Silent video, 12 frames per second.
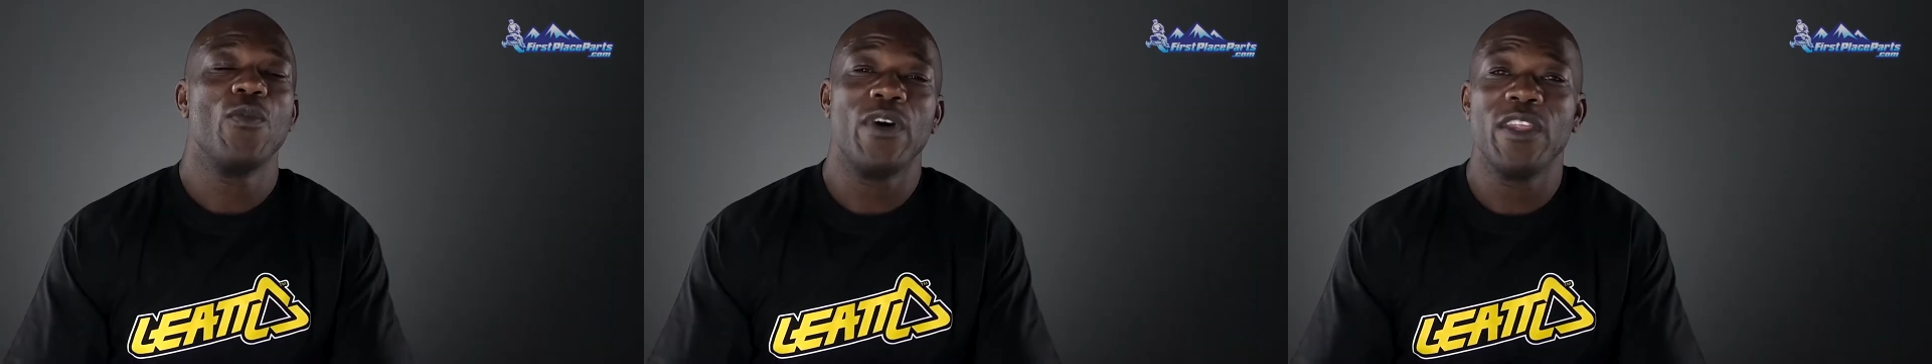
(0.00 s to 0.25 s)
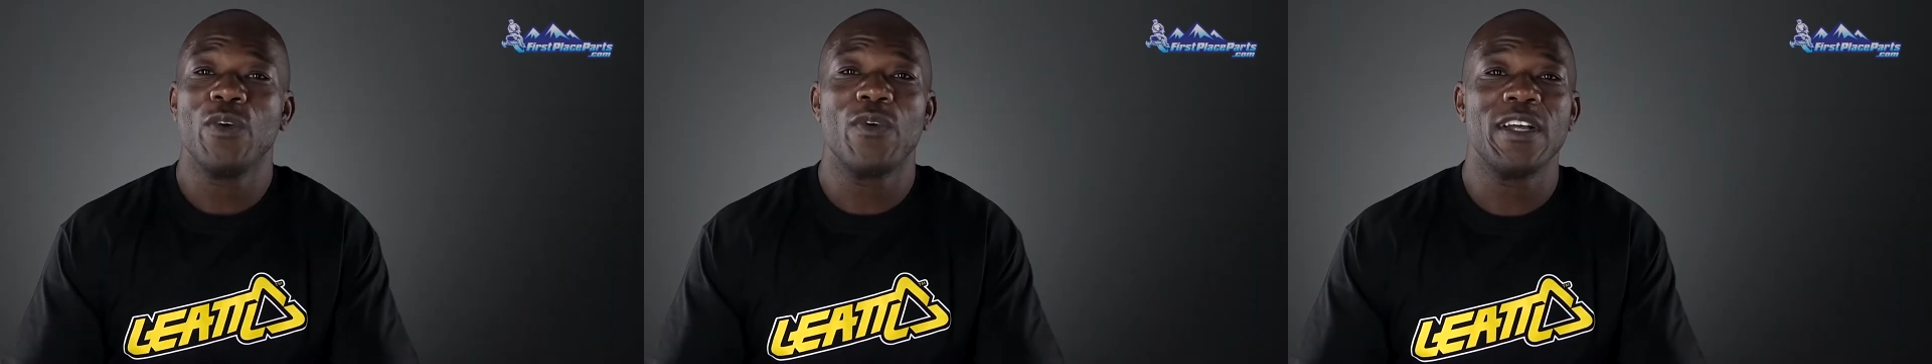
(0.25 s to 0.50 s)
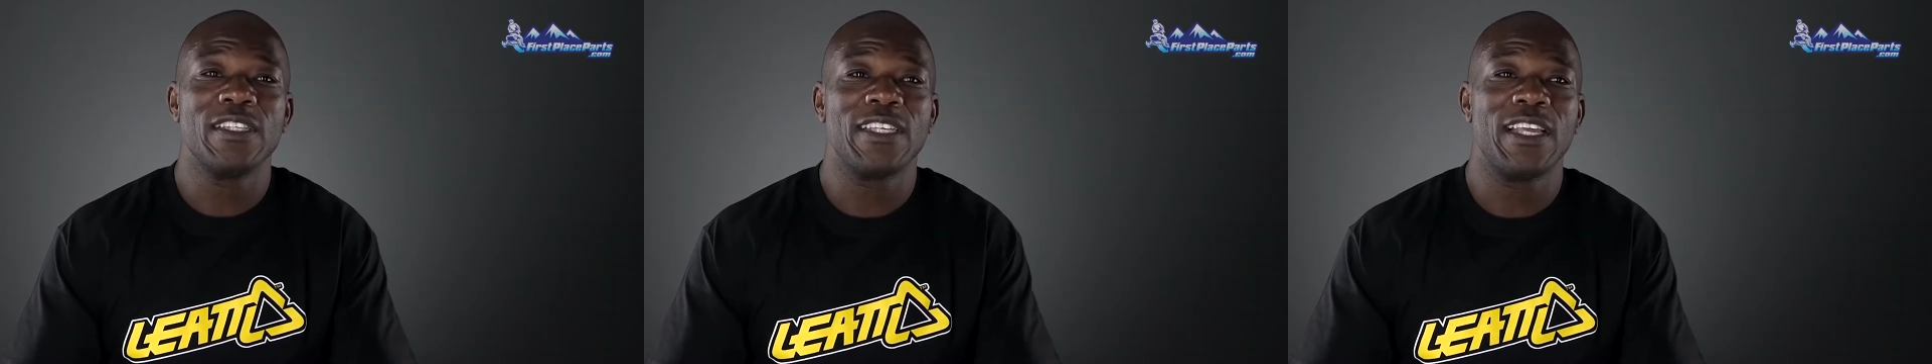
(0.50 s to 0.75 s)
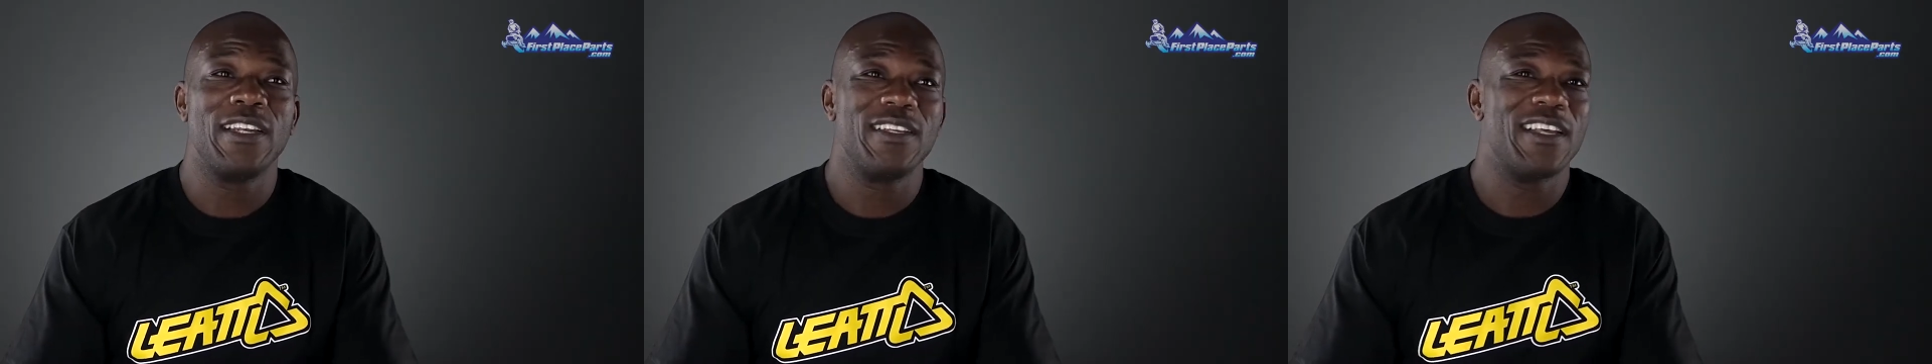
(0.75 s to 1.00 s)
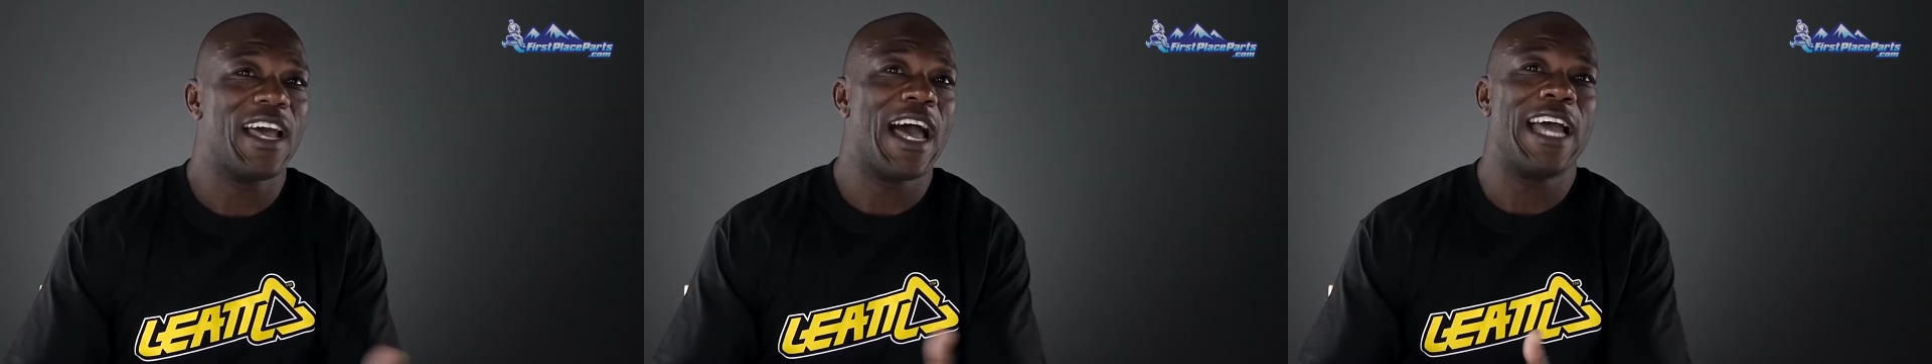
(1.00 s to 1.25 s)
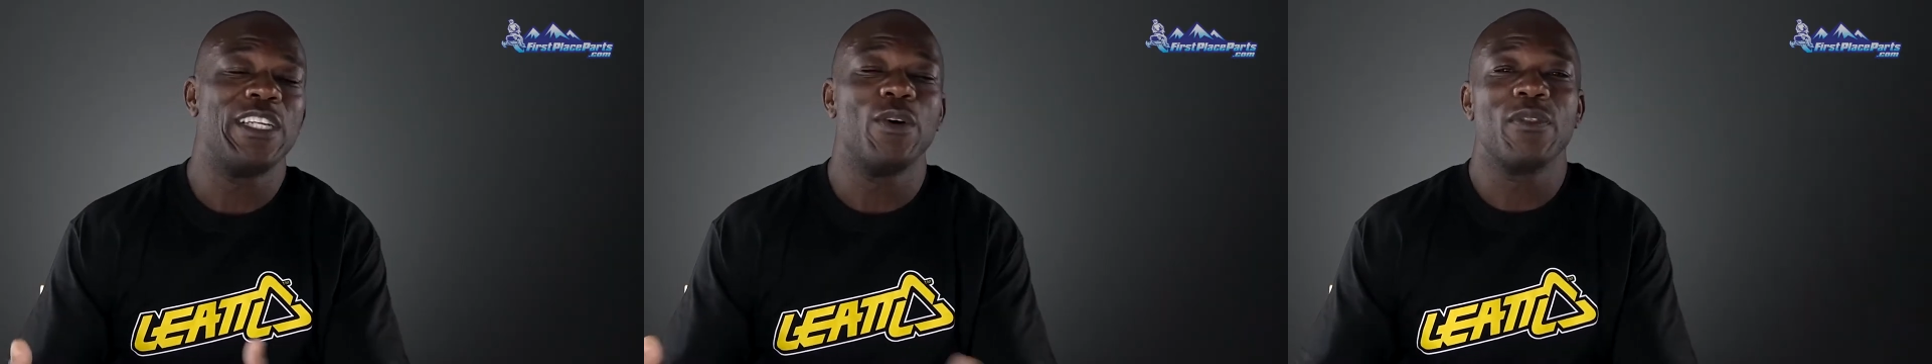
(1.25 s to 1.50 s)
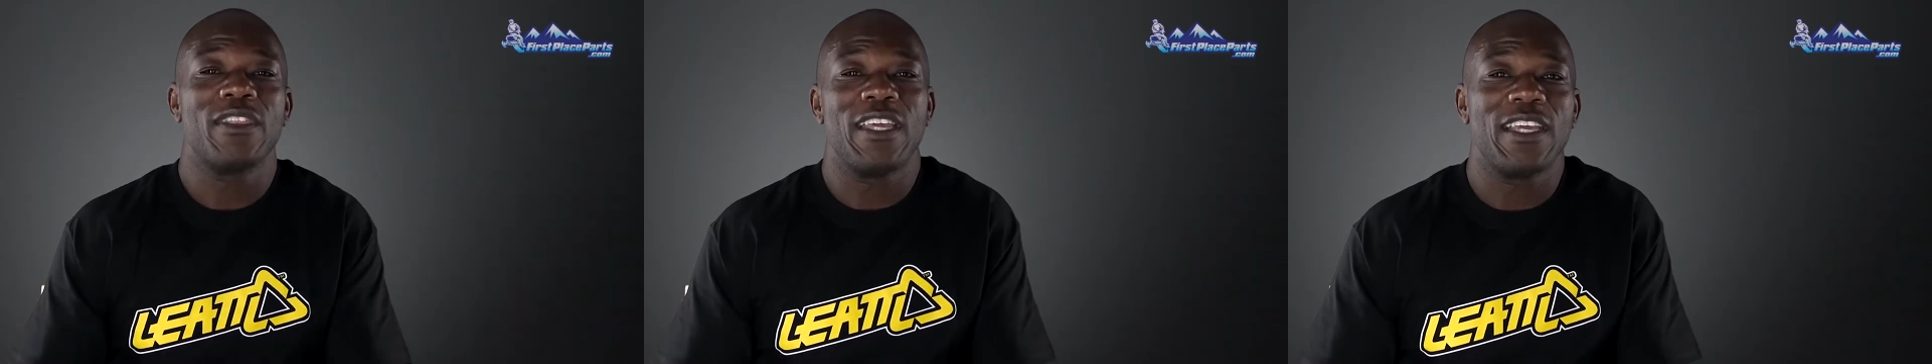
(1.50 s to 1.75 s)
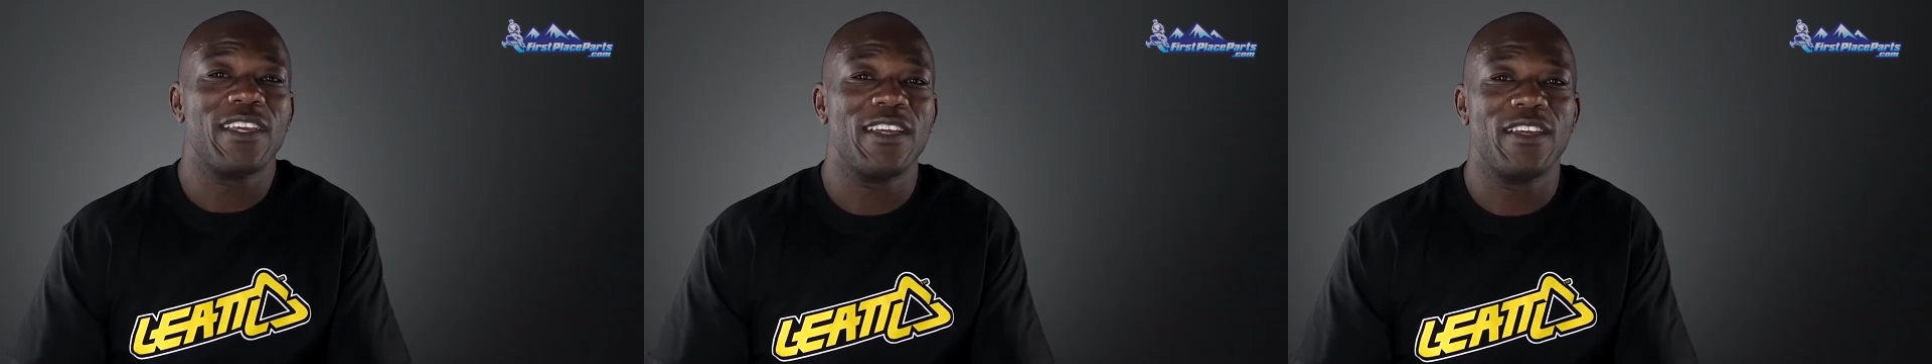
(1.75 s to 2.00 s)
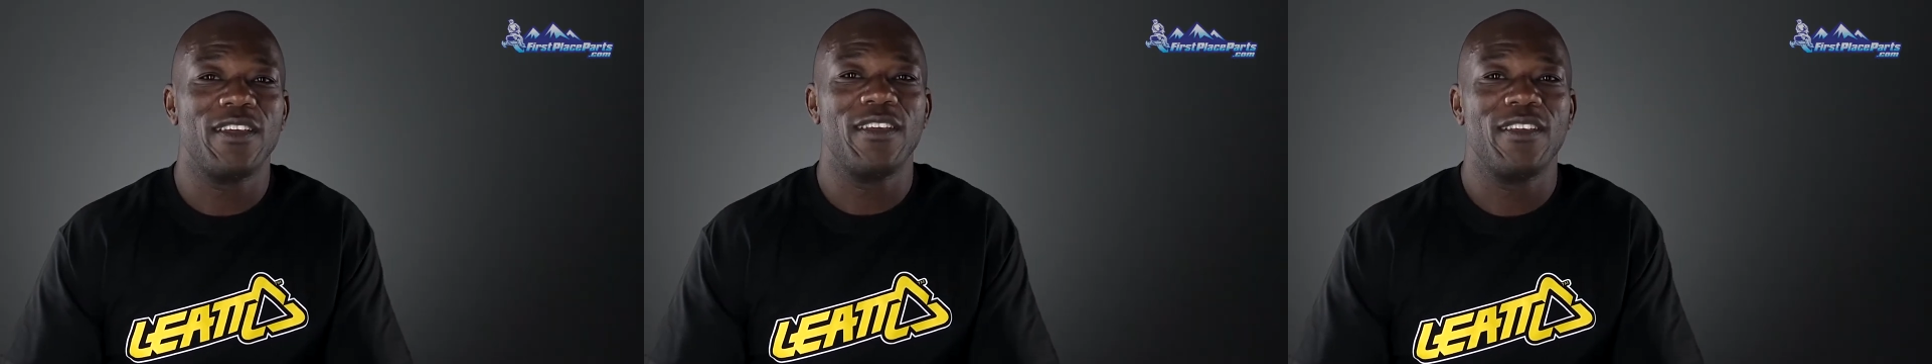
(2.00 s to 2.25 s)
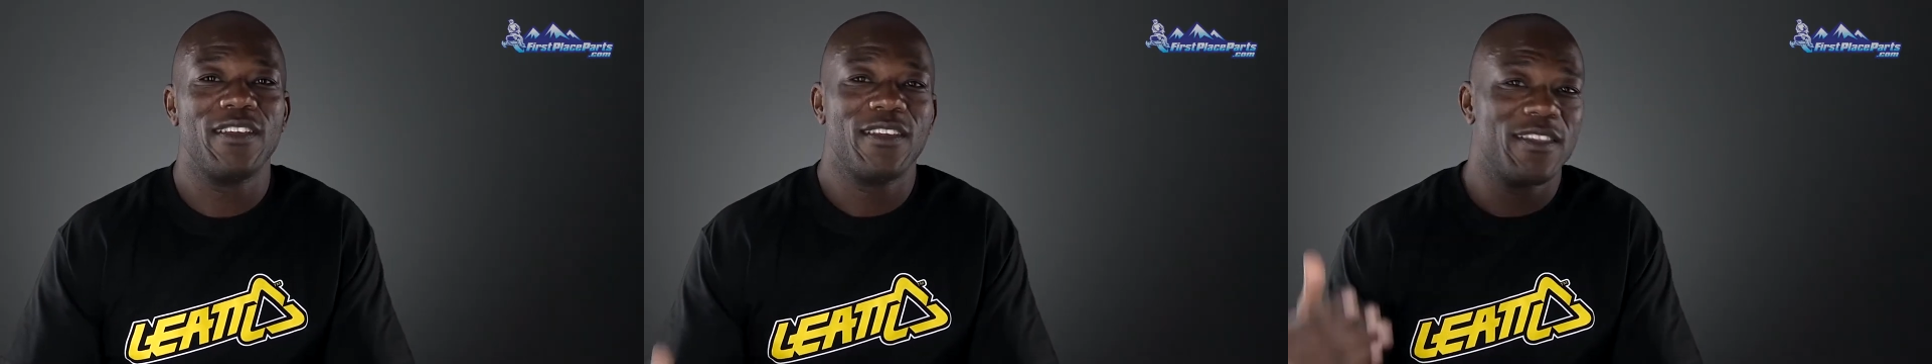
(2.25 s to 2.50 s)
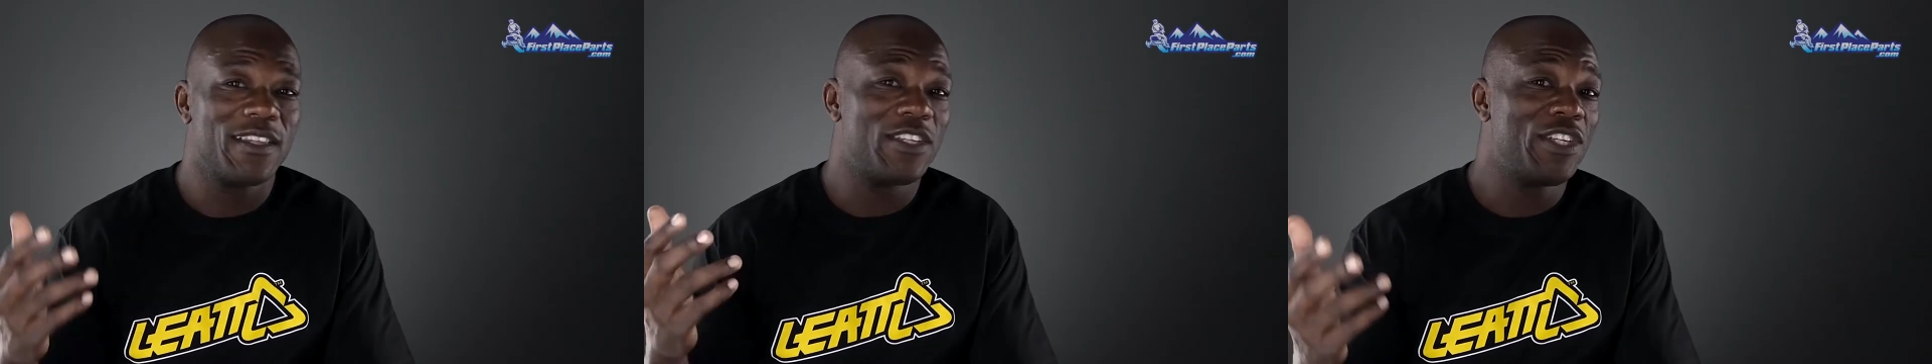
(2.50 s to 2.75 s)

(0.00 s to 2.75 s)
One of the ones that I don't think the